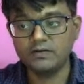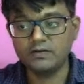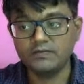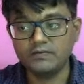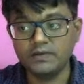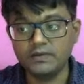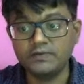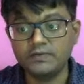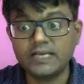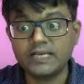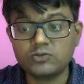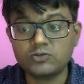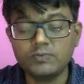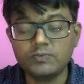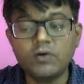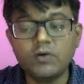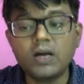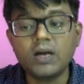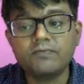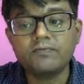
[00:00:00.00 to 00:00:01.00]
v1 has to be
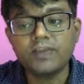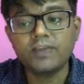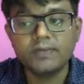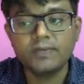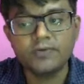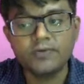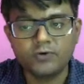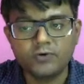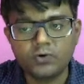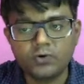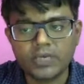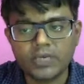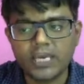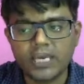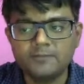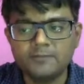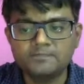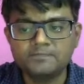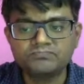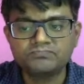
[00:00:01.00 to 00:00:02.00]
what? V by 4.
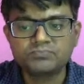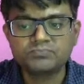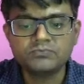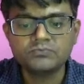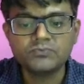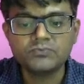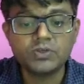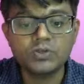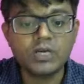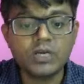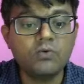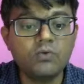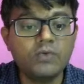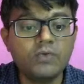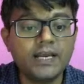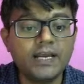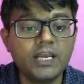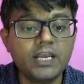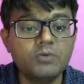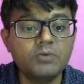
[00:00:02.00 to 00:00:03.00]
Okay, so now we
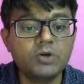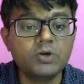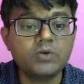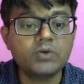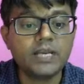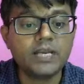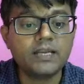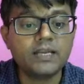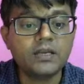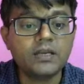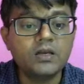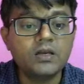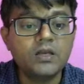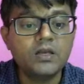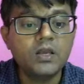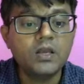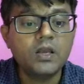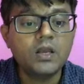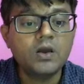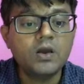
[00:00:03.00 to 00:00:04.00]
are able to get
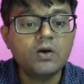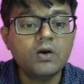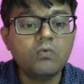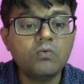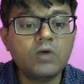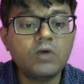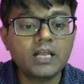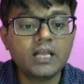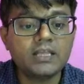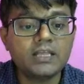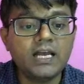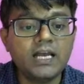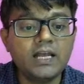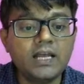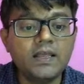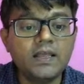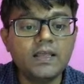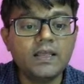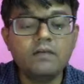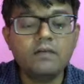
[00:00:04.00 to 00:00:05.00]
what are the
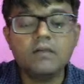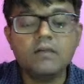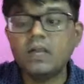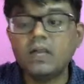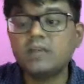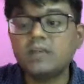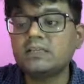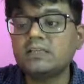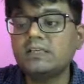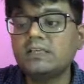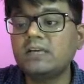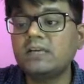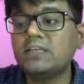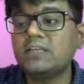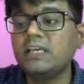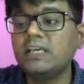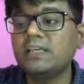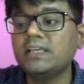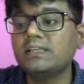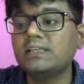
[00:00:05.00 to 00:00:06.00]
velocities of
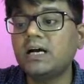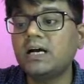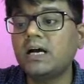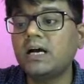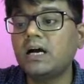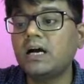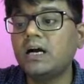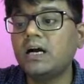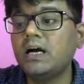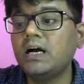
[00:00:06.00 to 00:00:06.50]
these A